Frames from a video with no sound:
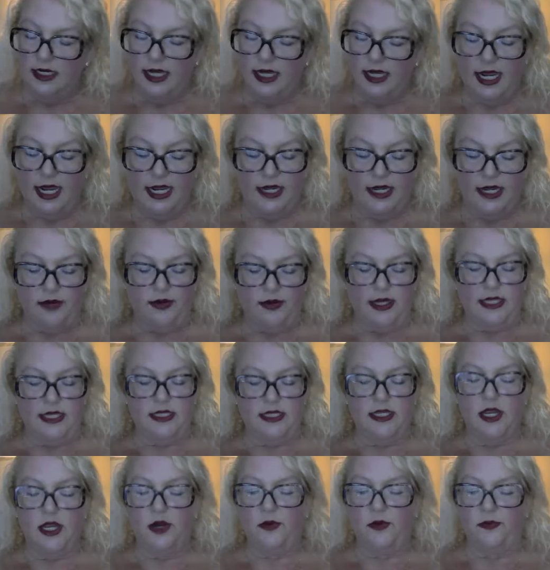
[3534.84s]
anyway
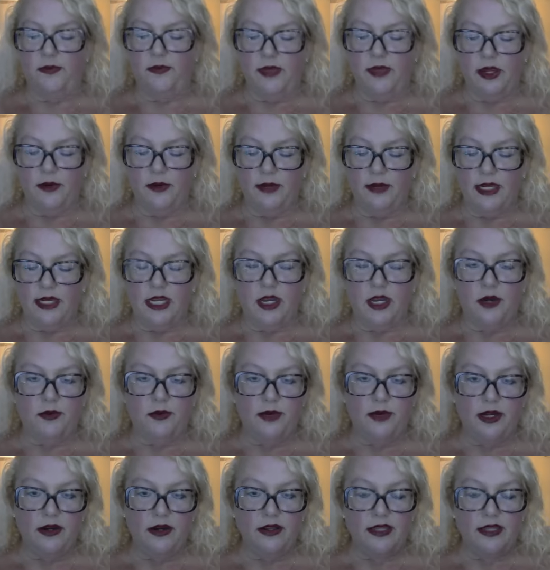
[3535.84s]
so there we go
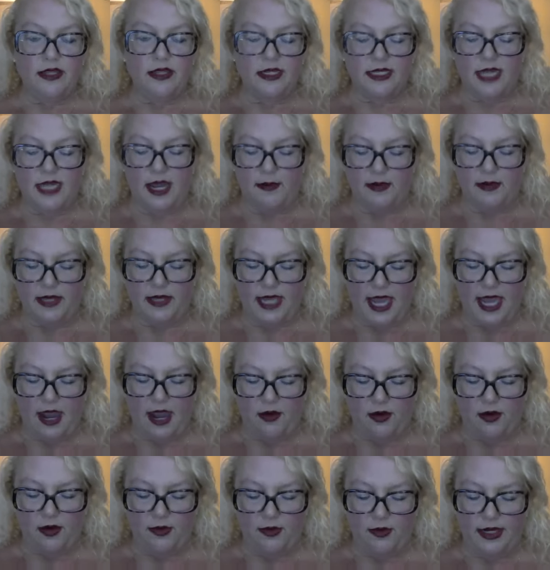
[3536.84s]
we are at the top of the
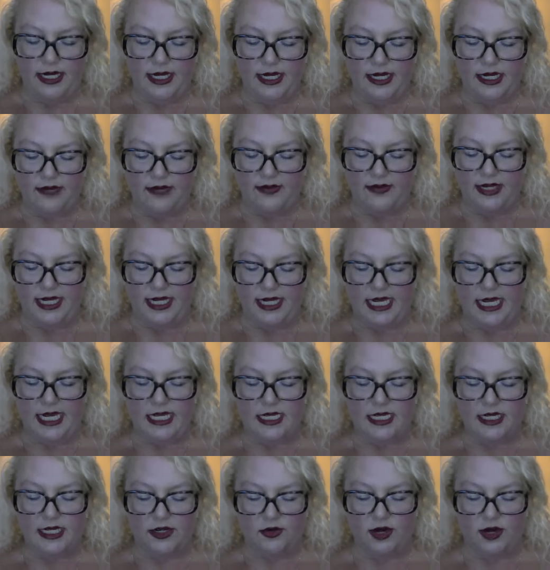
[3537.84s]
hour we didn't even get
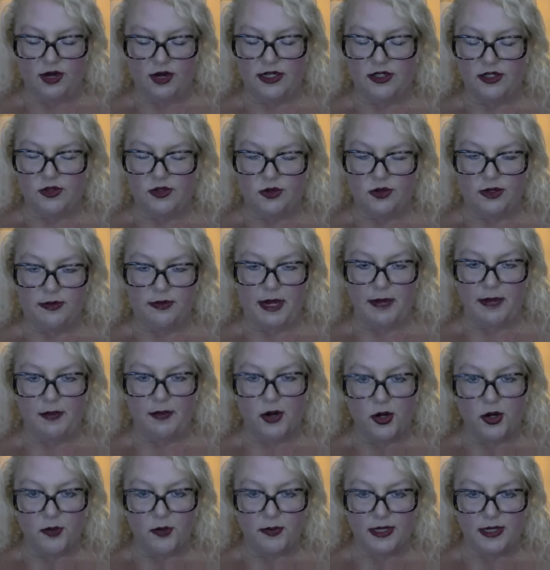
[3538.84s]
to credit score by
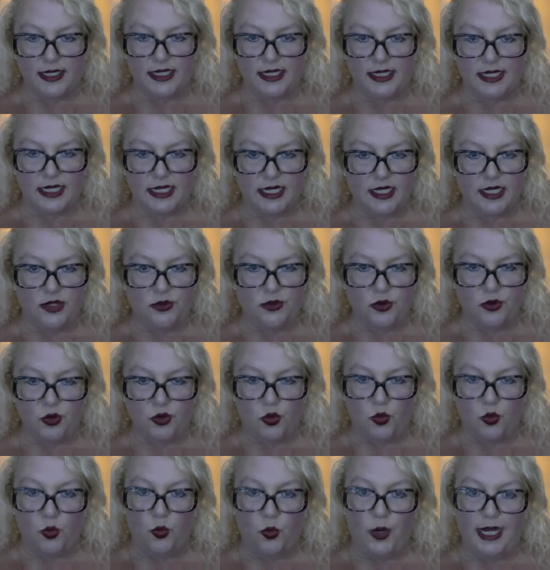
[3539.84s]
purpose can you
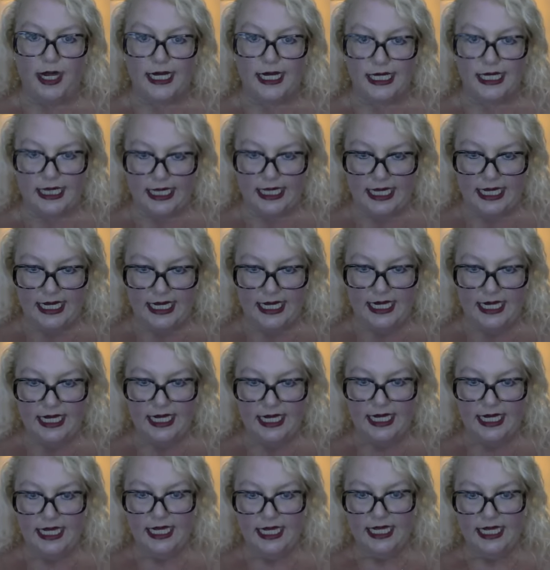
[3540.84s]
quickly
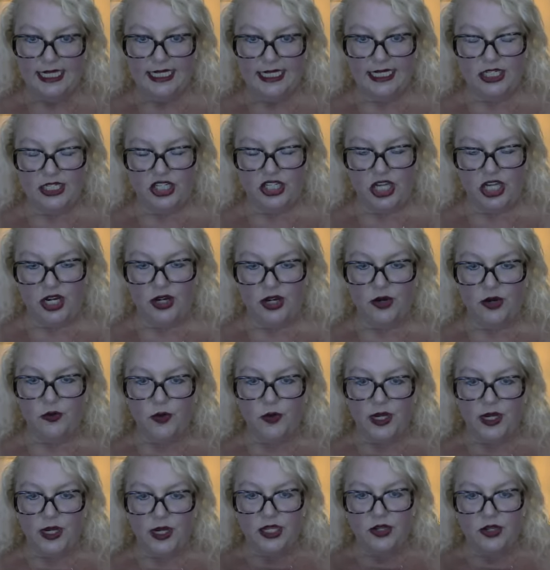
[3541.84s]
share
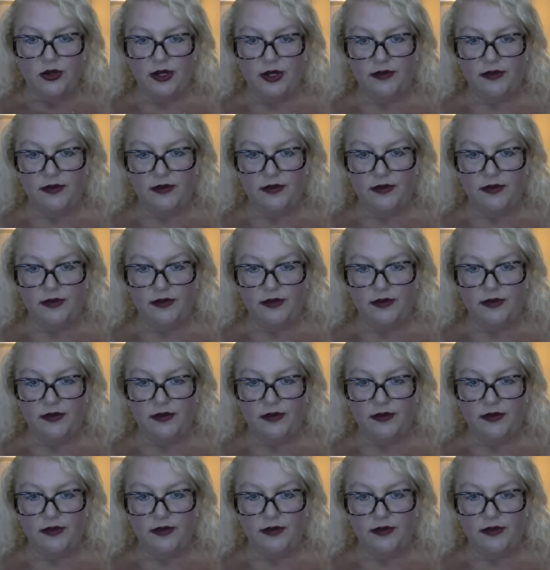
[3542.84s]
what you